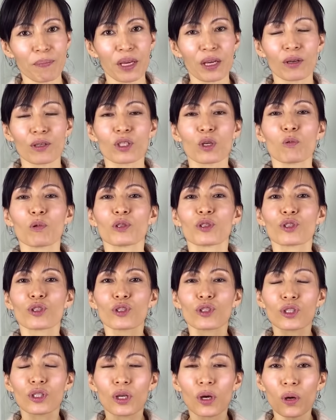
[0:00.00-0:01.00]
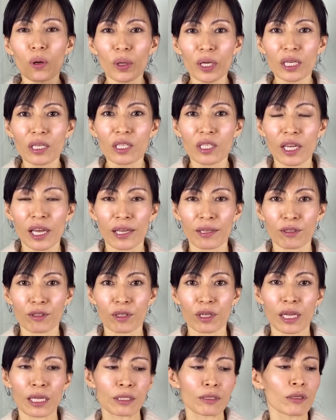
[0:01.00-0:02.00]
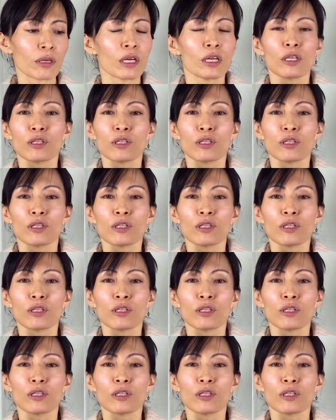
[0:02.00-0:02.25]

because it was so intense and